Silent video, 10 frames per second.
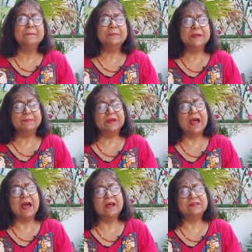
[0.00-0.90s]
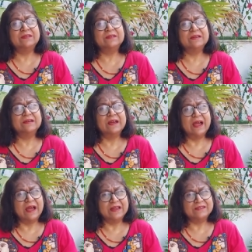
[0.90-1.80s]
people had
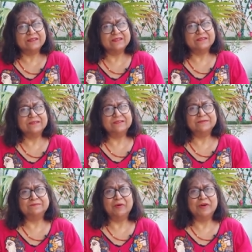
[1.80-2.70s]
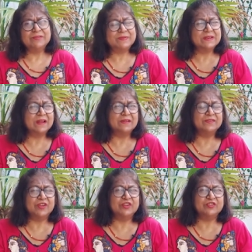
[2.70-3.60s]
had uh,
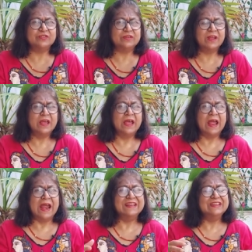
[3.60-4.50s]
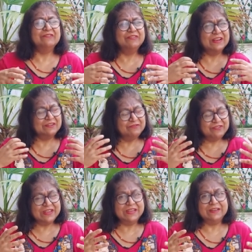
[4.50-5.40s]
hospitalization and they are feeling
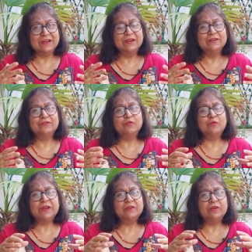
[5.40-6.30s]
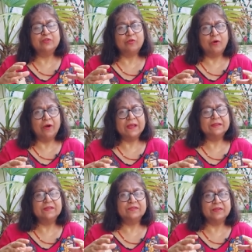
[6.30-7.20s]
weak. So when you are
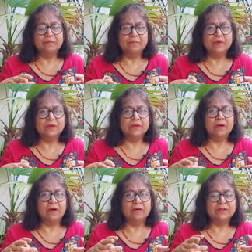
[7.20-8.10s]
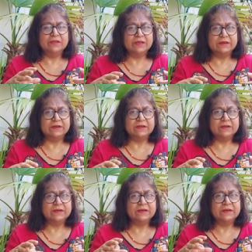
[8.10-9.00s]
drawing the symbol on their
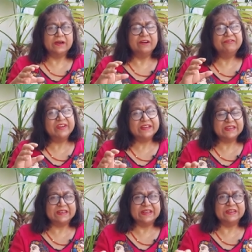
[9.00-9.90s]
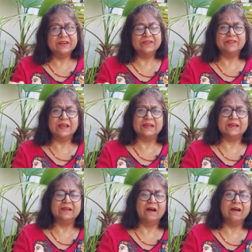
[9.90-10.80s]
affected areas
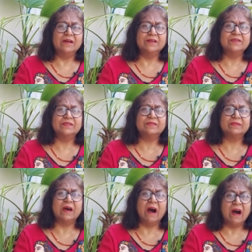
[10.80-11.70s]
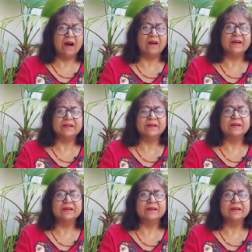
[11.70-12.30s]
like lungs, heart,